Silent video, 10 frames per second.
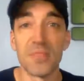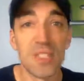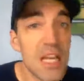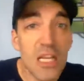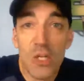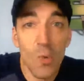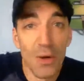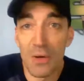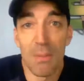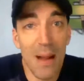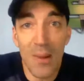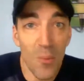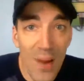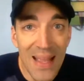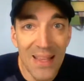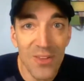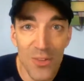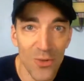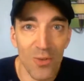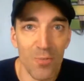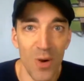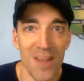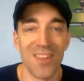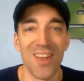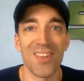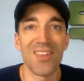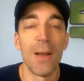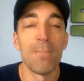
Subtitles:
take you under my wing sort of process.